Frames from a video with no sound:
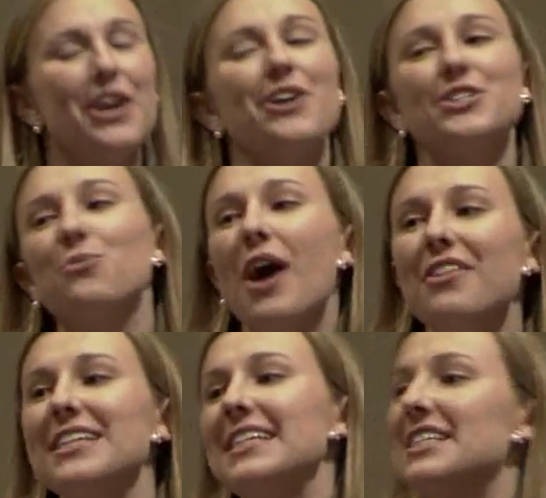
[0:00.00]
So while
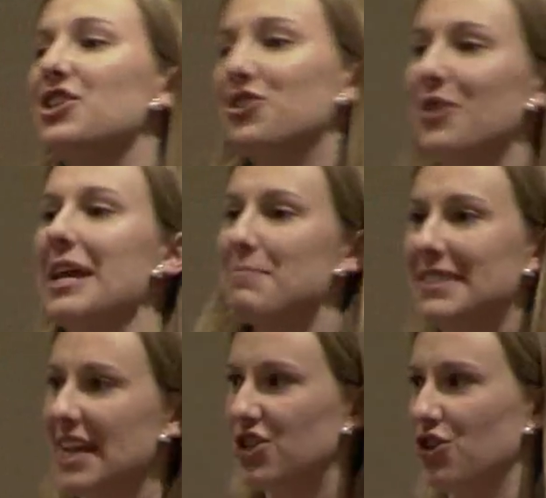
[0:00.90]
this is a great
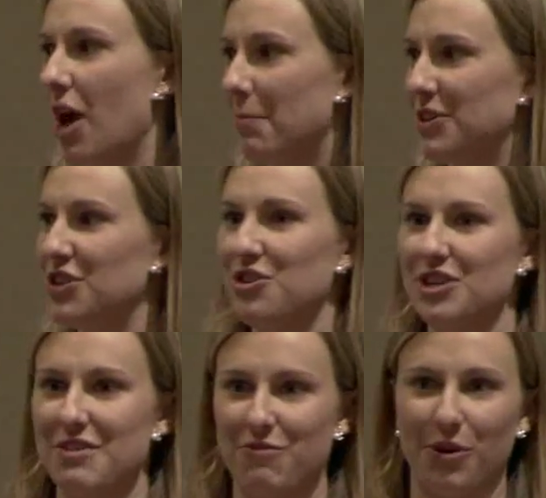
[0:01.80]
potential
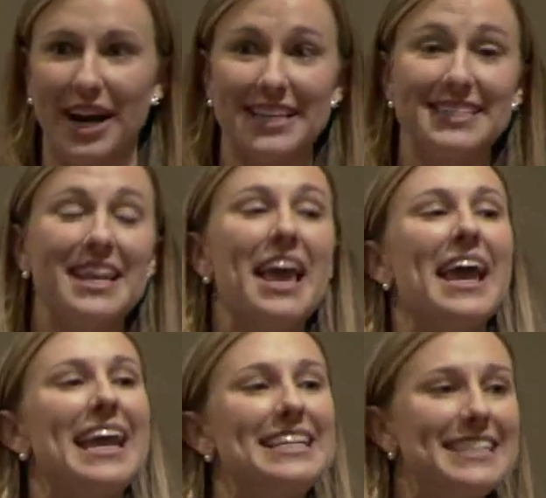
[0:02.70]
opportunity for us, it